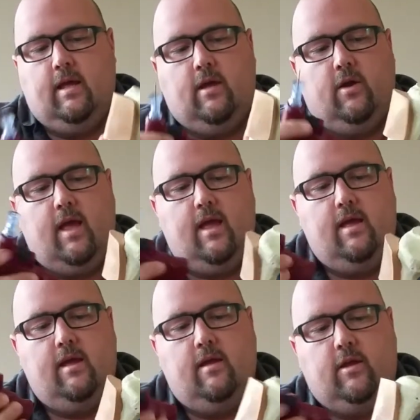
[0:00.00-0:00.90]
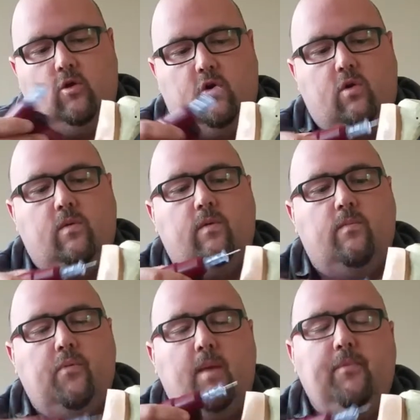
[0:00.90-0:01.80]
Okay. You'll
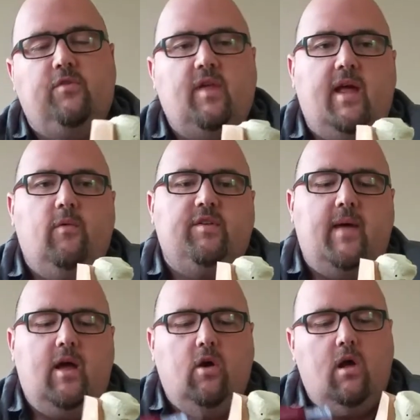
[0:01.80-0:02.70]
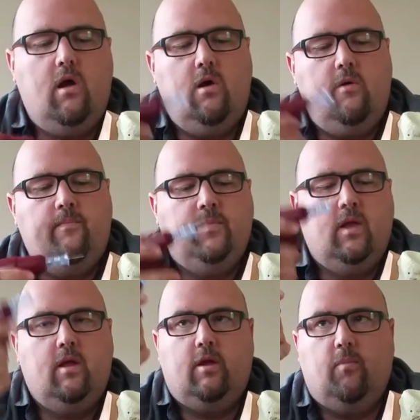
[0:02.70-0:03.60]
prep your site with some alcohol.
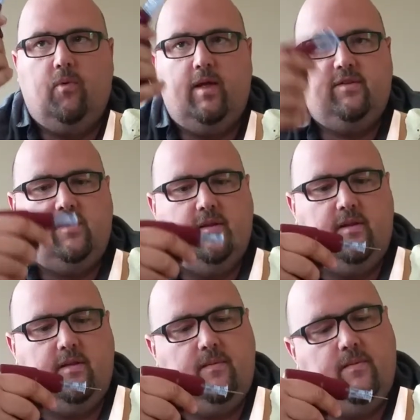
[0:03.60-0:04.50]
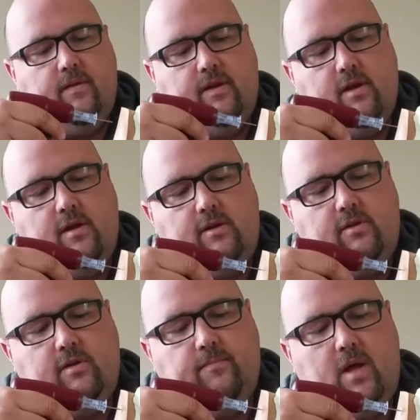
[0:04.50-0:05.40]
You'll place the gun
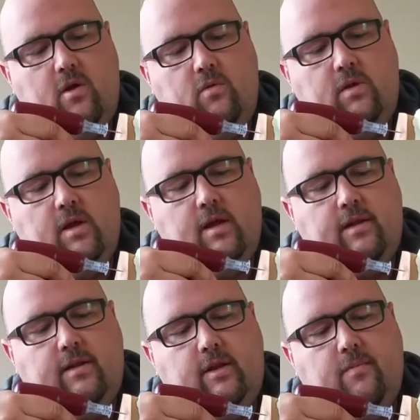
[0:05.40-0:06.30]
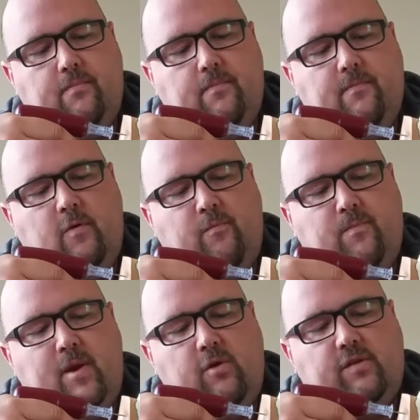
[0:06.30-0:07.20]
to the bone till you
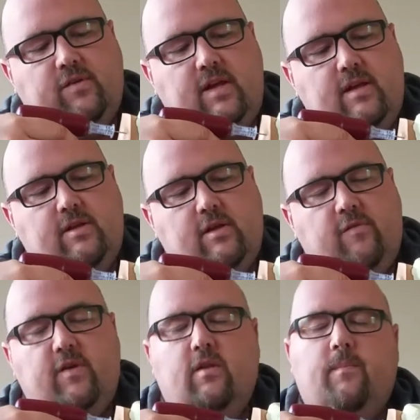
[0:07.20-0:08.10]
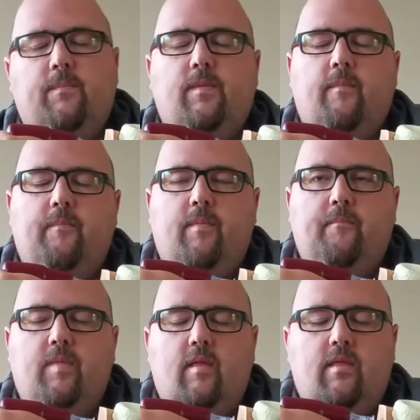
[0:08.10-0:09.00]
pierce the skin till you feel
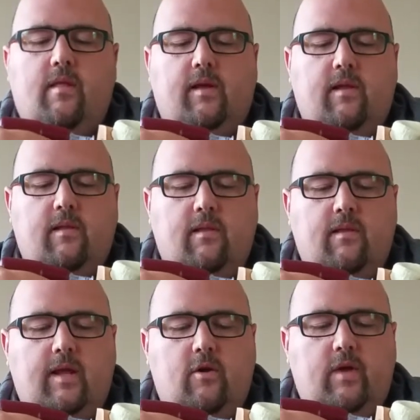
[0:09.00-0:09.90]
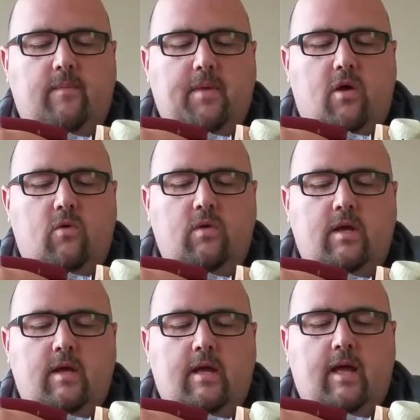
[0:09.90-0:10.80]
the needle hit bone,
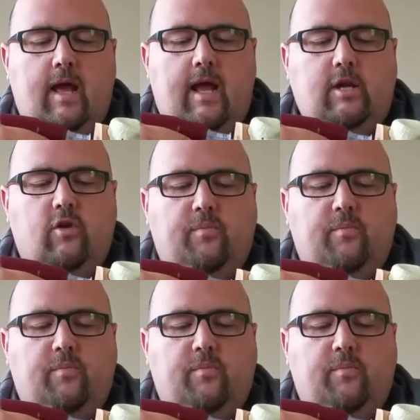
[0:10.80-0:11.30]
and you just